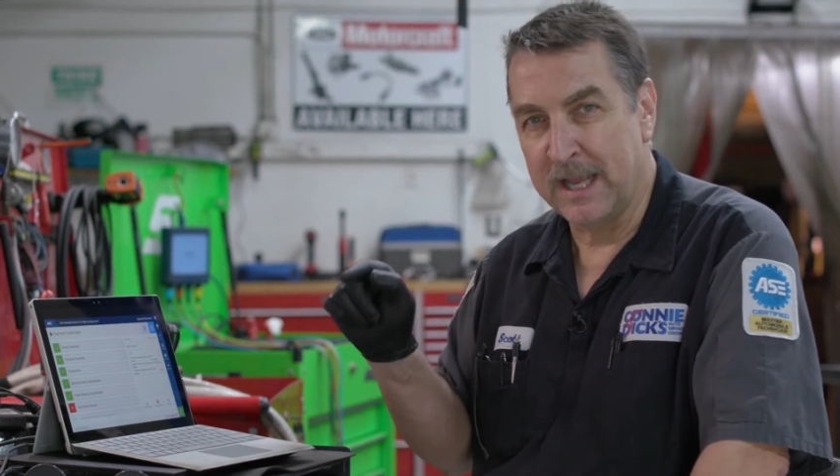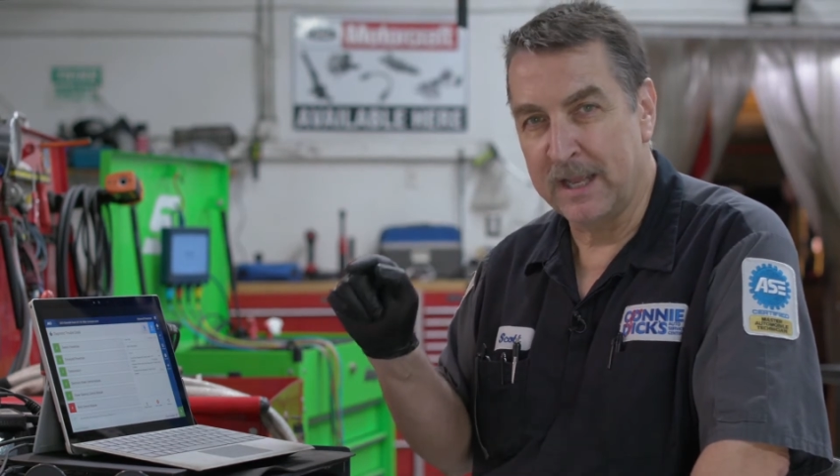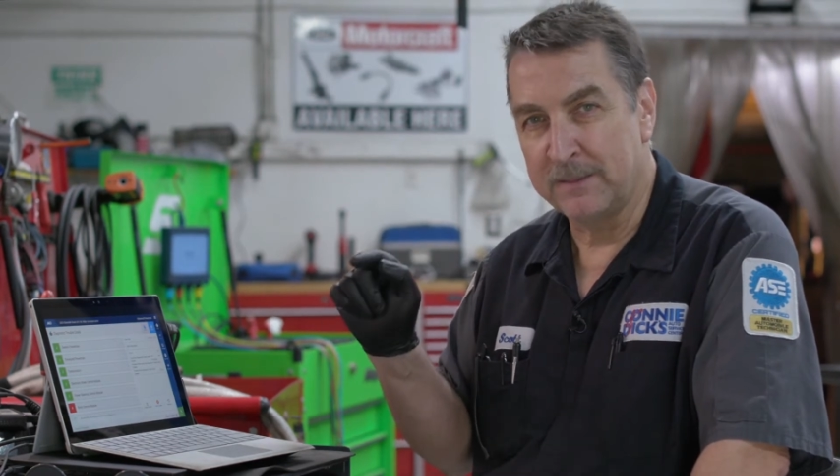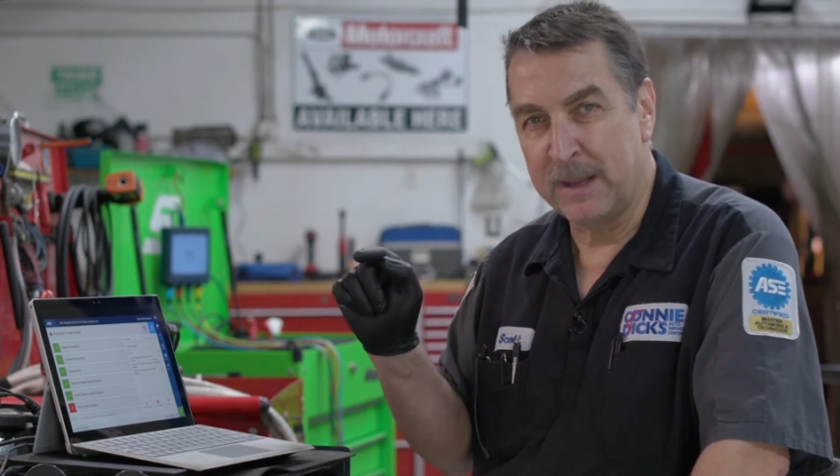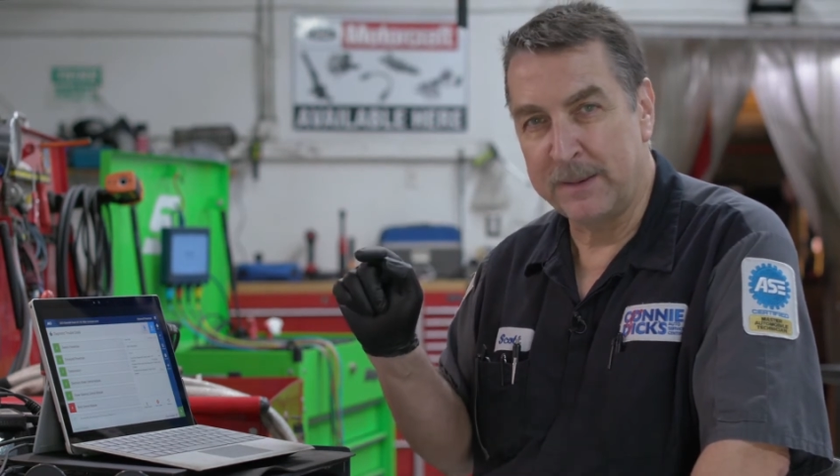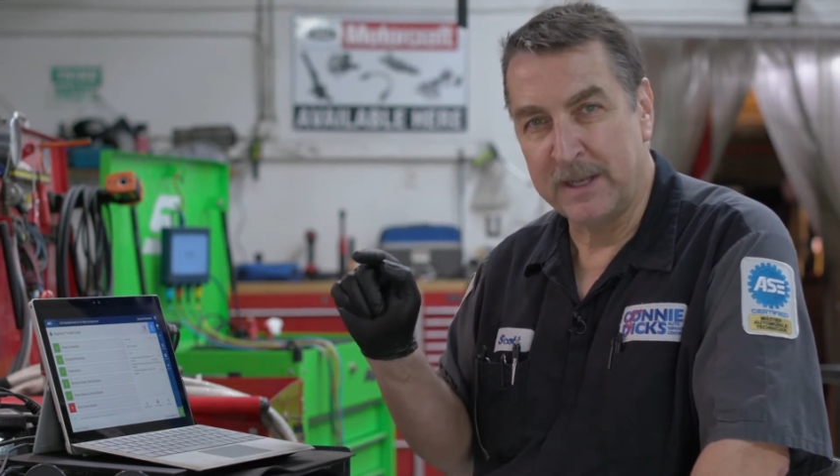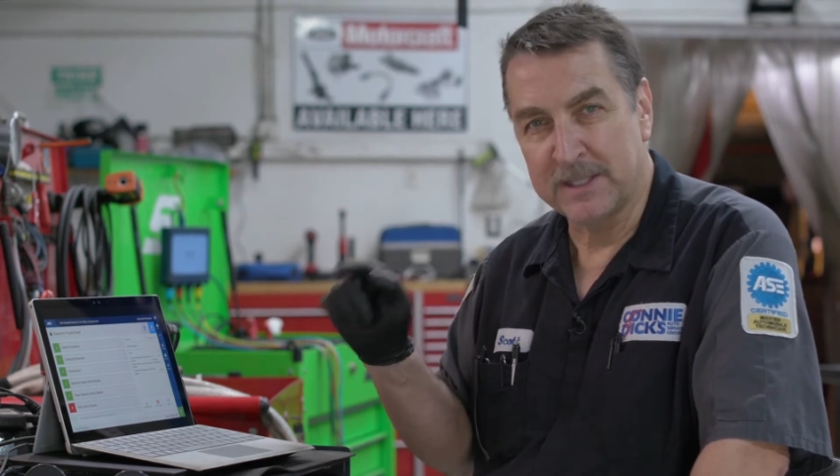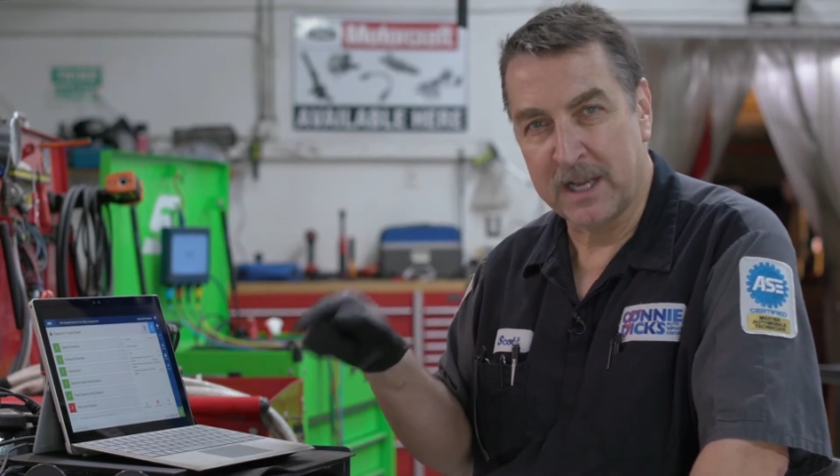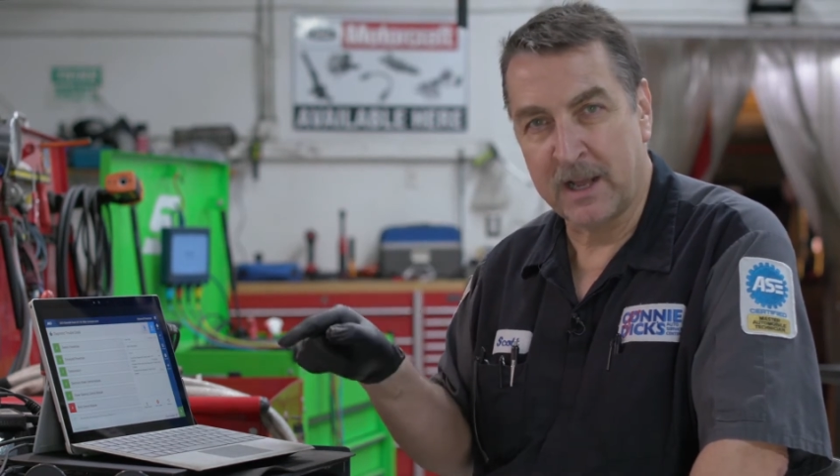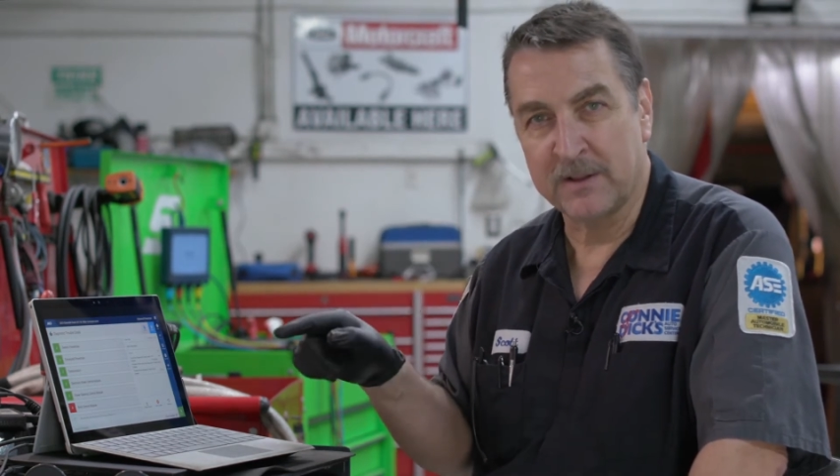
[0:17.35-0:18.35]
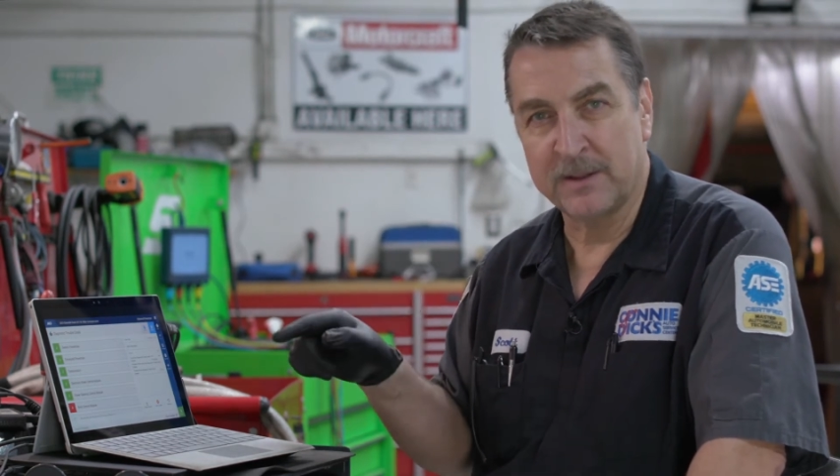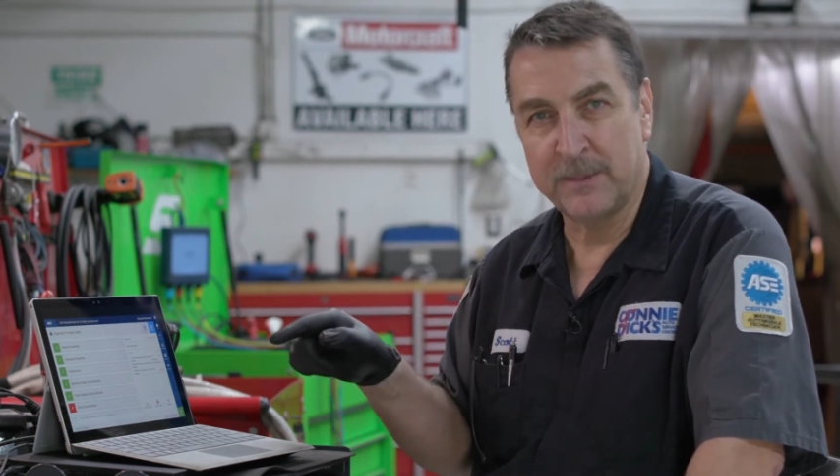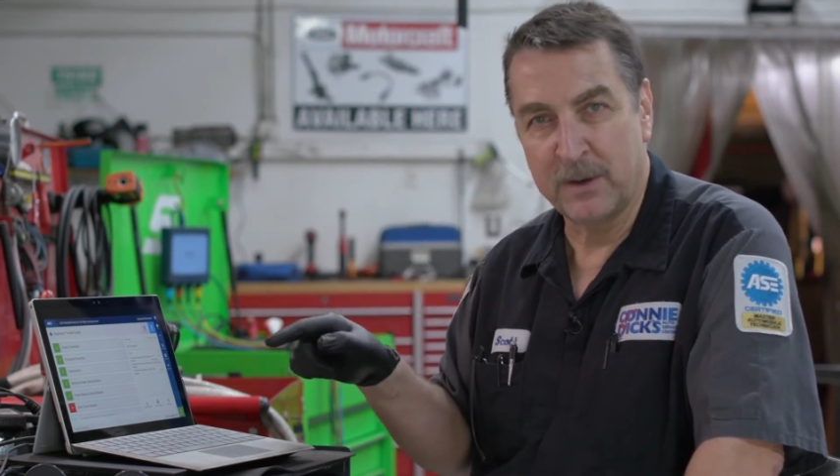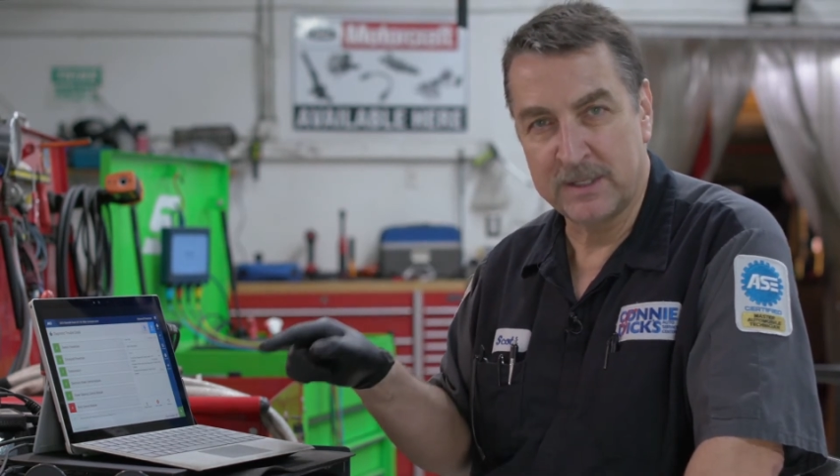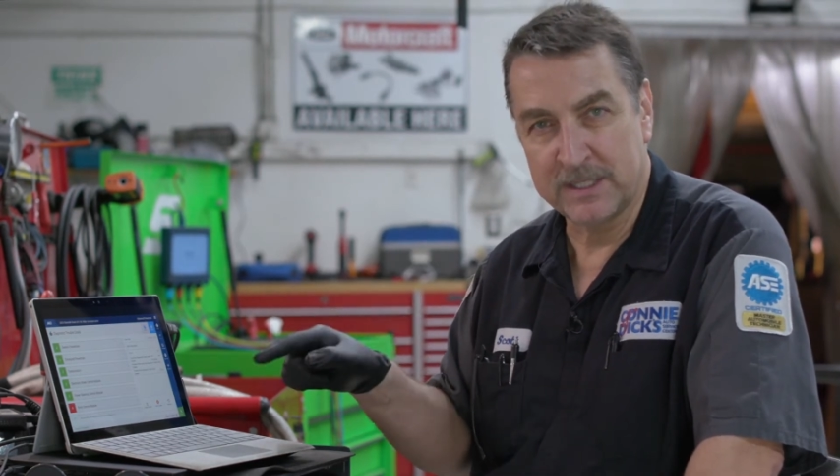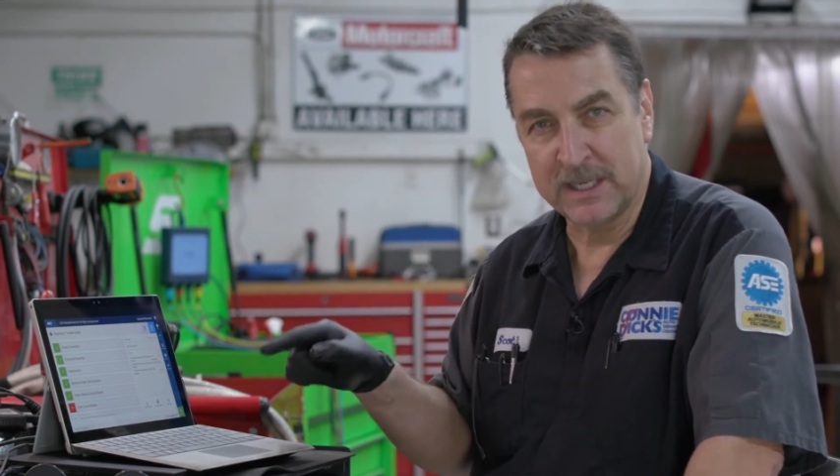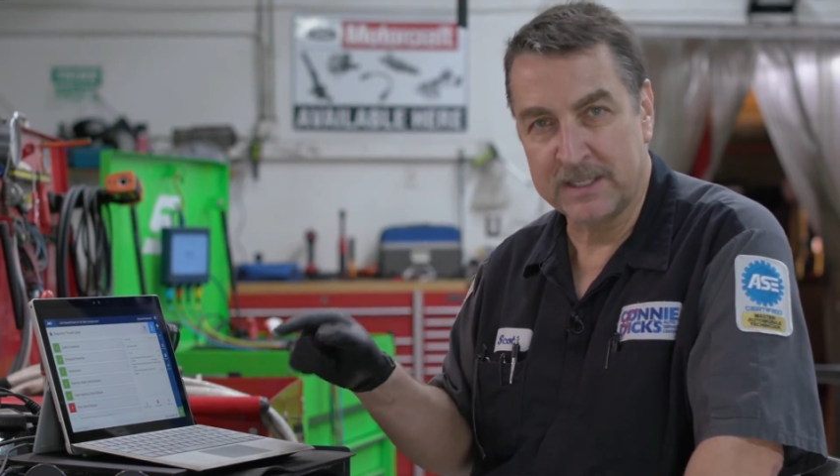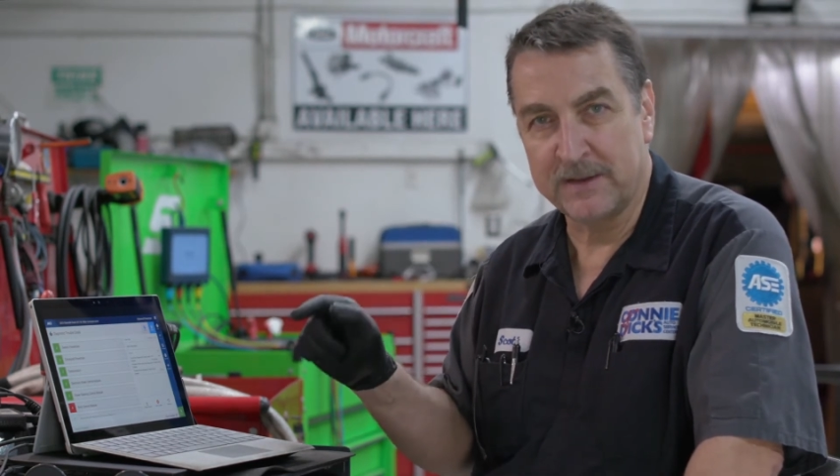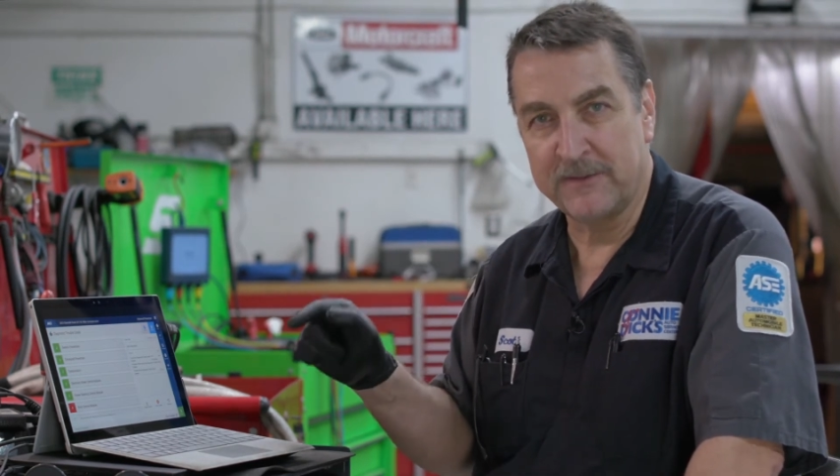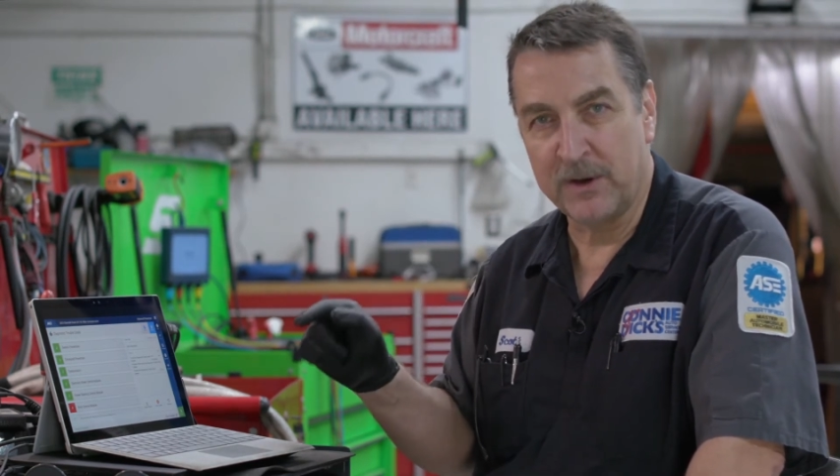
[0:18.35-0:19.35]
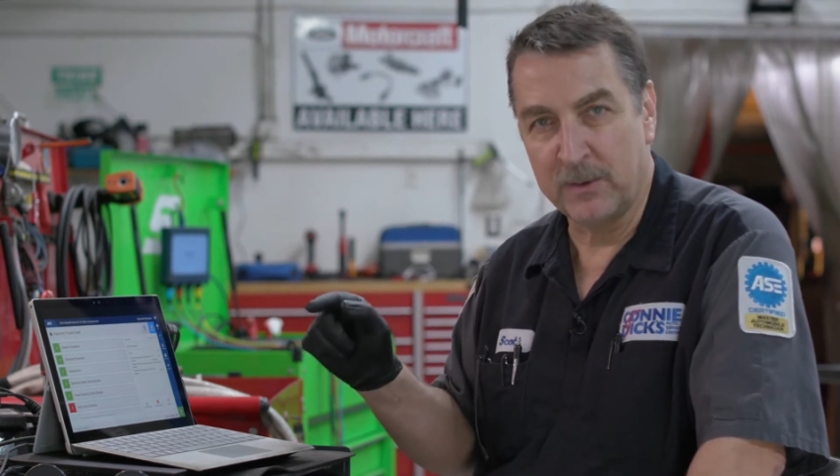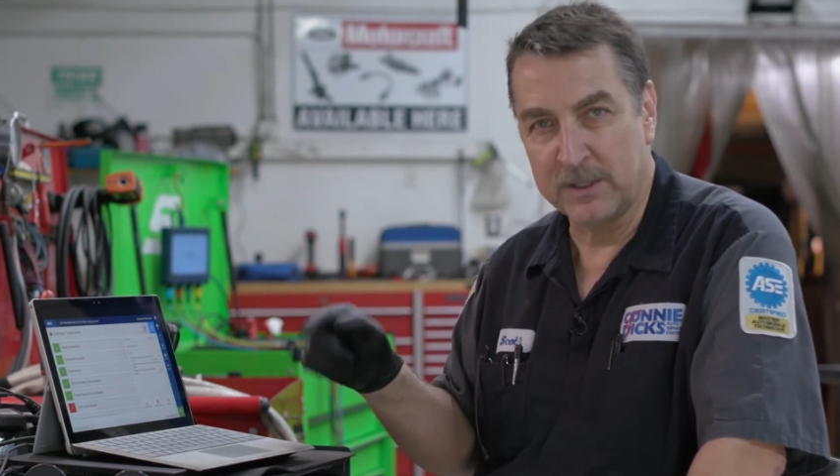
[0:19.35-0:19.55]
and maybe check out the mode 6 info,